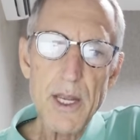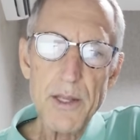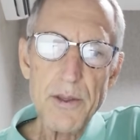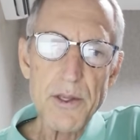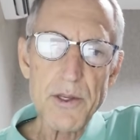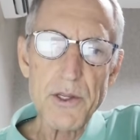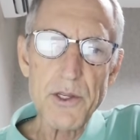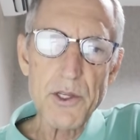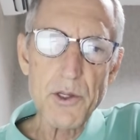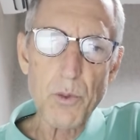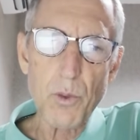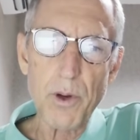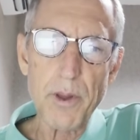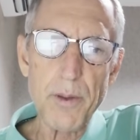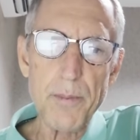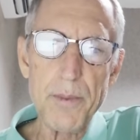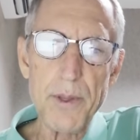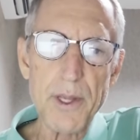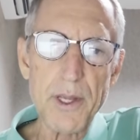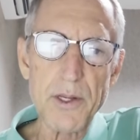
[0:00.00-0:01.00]
This is one of
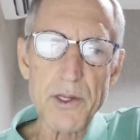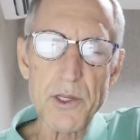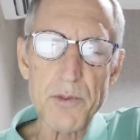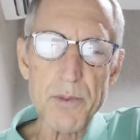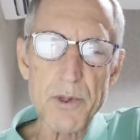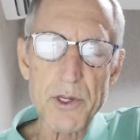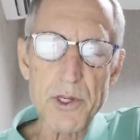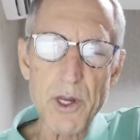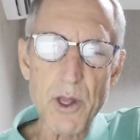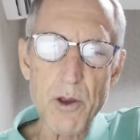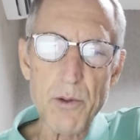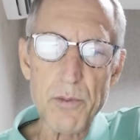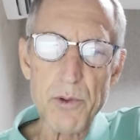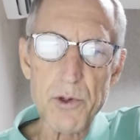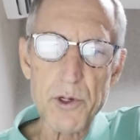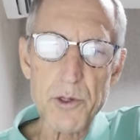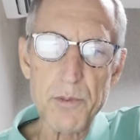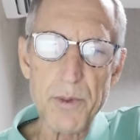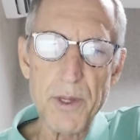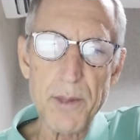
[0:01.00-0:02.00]
the biggest
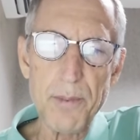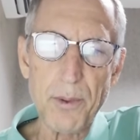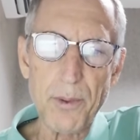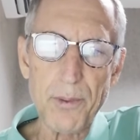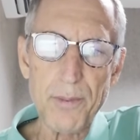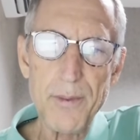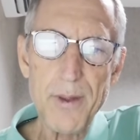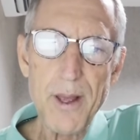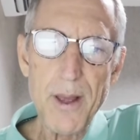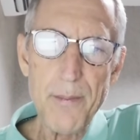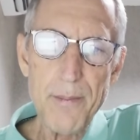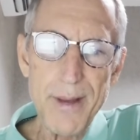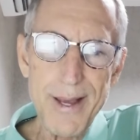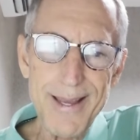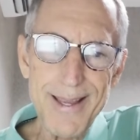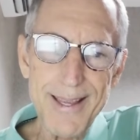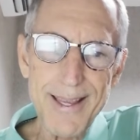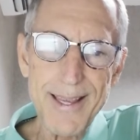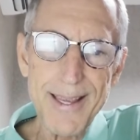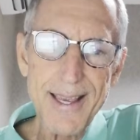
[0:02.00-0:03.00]
misnomers people
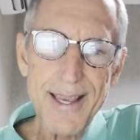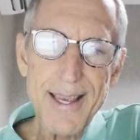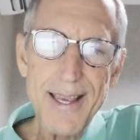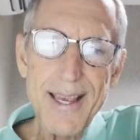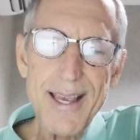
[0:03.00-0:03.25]
make,